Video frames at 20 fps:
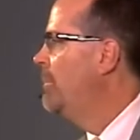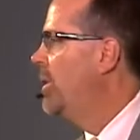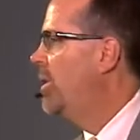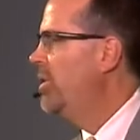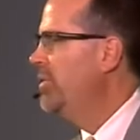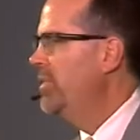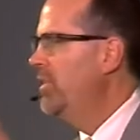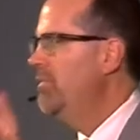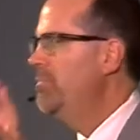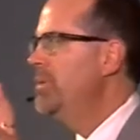
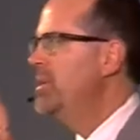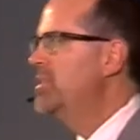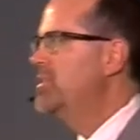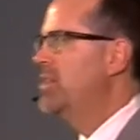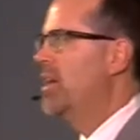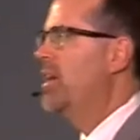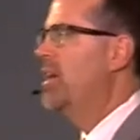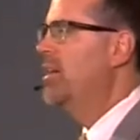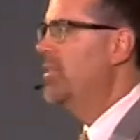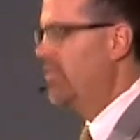Paul, you've been
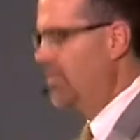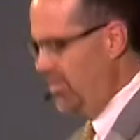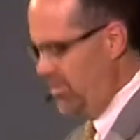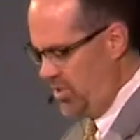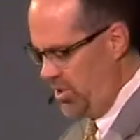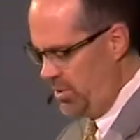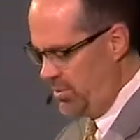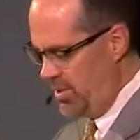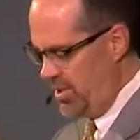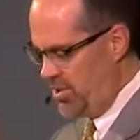taught
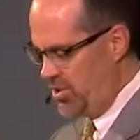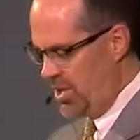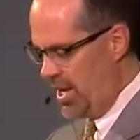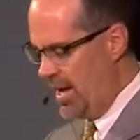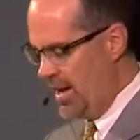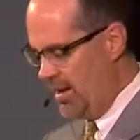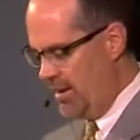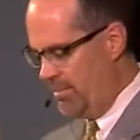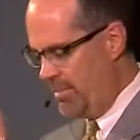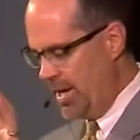since you were a
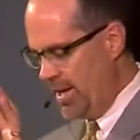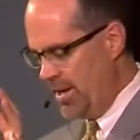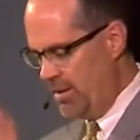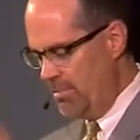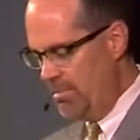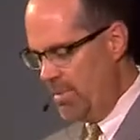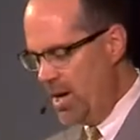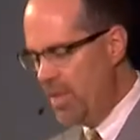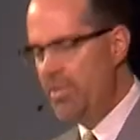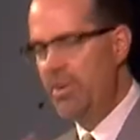child by
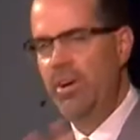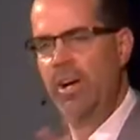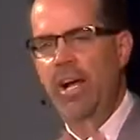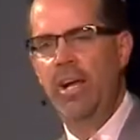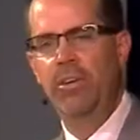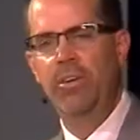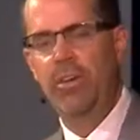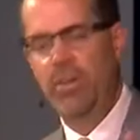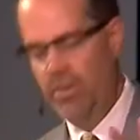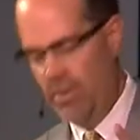your mother
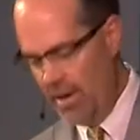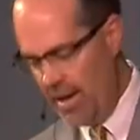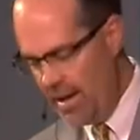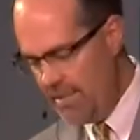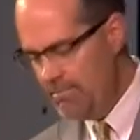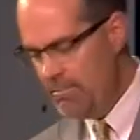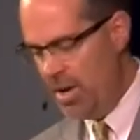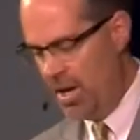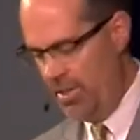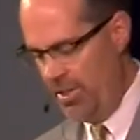and your
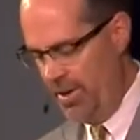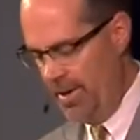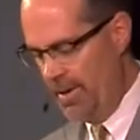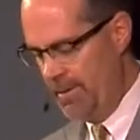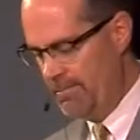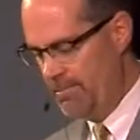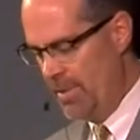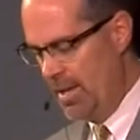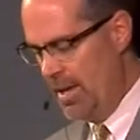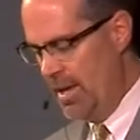
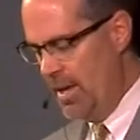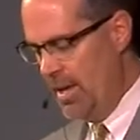grandmother,